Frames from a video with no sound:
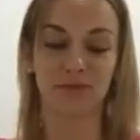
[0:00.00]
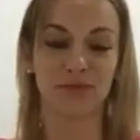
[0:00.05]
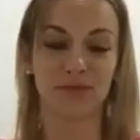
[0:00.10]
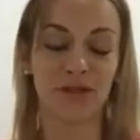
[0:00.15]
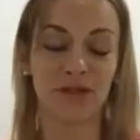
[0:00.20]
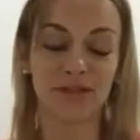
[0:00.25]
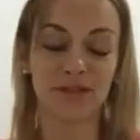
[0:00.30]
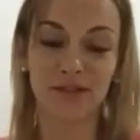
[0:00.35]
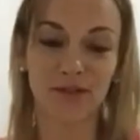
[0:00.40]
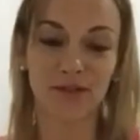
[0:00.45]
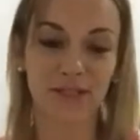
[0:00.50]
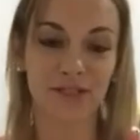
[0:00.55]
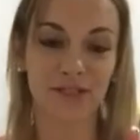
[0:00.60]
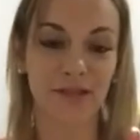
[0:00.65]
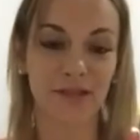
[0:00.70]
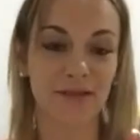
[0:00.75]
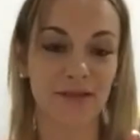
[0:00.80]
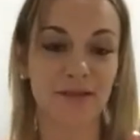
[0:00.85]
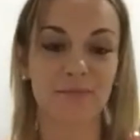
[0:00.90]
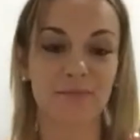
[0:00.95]
totally got each
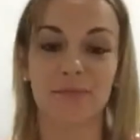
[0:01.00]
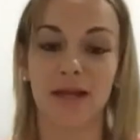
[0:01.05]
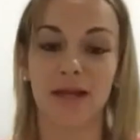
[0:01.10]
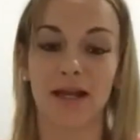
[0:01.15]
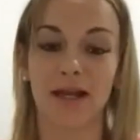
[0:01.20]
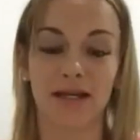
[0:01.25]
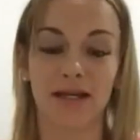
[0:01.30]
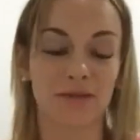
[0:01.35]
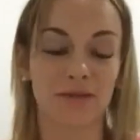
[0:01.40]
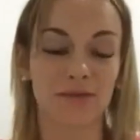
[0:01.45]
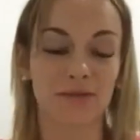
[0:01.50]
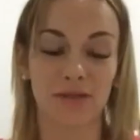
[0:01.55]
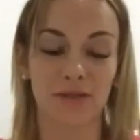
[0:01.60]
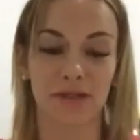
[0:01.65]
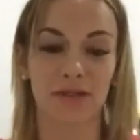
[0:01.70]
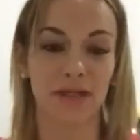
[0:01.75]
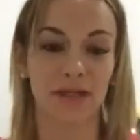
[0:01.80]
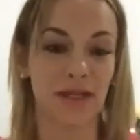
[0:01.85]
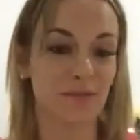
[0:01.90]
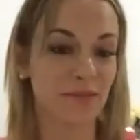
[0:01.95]
other's backs. We've got
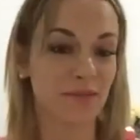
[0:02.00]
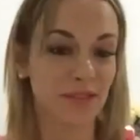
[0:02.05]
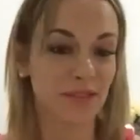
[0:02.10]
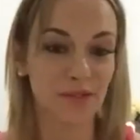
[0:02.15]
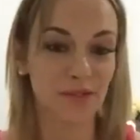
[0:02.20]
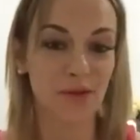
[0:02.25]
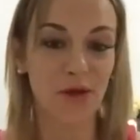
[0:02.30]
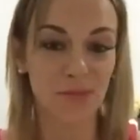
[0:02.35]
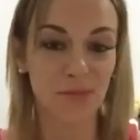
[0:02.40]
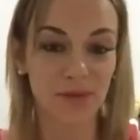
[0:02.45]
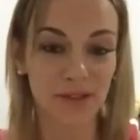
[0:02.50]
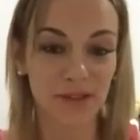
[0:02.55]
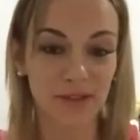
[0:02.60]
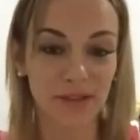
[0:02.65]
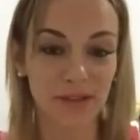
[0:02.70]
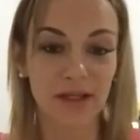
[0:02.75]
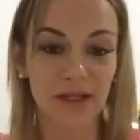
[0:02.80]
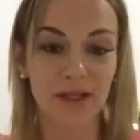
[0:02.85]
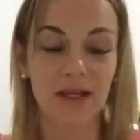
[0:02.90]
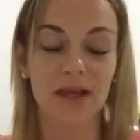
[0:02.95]
heaps in
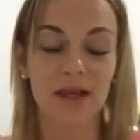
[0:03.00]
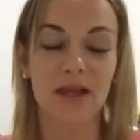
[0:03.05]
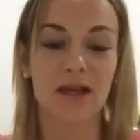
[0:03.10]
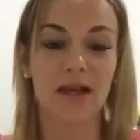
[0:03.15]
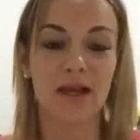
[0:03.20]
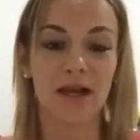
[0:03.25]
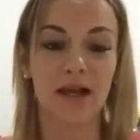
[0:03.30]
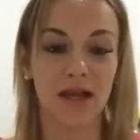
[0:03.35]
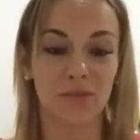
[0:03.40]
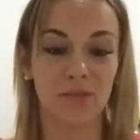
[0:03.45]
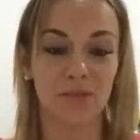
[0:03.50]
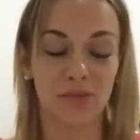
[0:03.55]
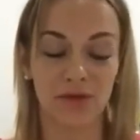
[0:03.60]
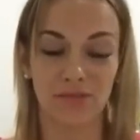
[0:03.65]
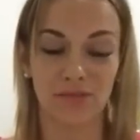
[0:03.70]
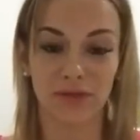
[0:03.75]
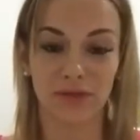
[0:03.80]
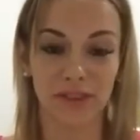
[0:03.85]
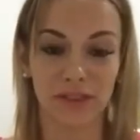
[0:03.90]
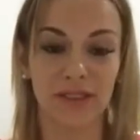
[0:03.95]
common.
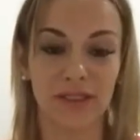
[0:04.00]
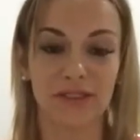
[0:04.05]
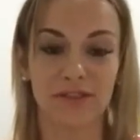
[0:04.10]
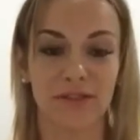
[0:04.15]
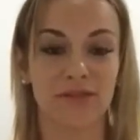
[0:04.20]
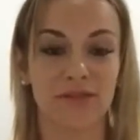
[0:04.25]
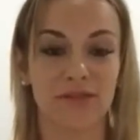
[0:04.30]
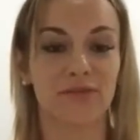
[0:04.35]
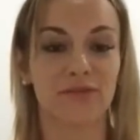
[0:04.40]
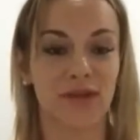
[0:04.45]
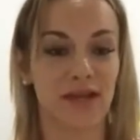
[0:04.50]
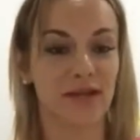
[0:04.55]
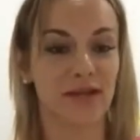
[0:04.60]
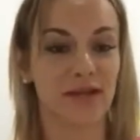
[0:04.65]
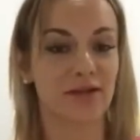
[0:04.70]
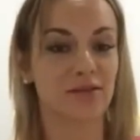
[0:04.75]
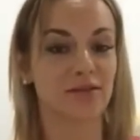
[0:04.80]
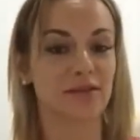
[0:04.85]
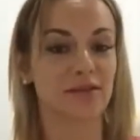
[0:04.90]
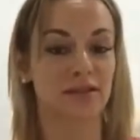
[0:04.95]
We've really just
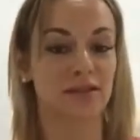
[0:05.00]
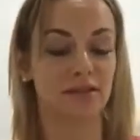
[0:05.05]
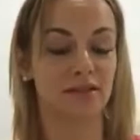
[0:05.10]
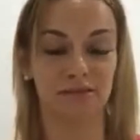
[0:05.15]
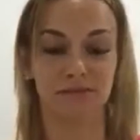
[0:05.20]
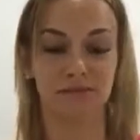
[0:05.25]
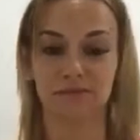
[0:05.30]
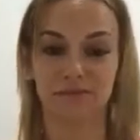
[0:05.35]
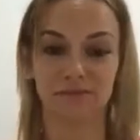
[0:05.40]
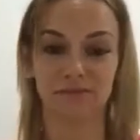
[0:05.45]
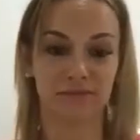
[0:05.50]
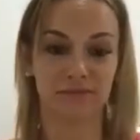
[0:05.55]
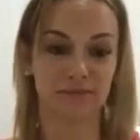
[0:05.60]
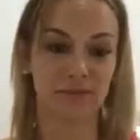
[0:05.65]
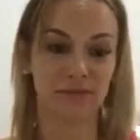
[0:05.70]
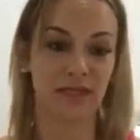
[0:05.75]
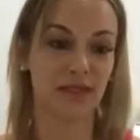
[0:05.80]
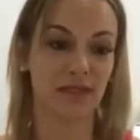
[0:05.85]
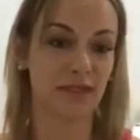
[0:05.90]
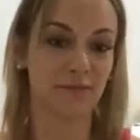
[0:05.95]
found
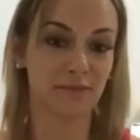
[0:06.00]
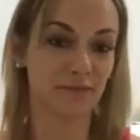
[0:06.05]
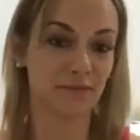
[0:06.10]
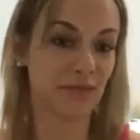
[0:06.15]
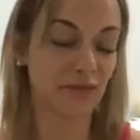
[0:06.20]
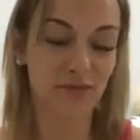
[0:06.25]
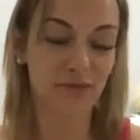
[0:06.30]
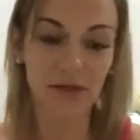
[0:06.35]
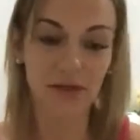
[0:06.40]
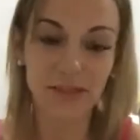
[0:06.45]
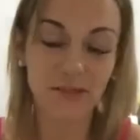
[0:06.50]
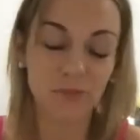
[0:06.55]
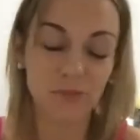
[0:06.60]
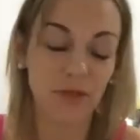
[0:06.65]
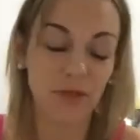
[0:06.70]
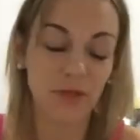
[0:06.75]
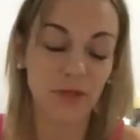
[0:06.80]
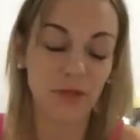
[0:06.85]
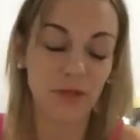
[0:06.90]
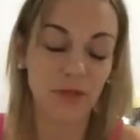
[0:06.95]
a friend in
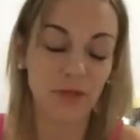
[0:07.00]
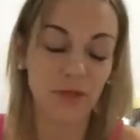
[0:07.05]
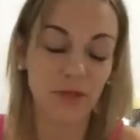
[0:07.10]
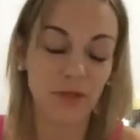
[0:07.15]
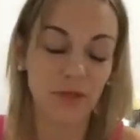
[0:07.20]
one another.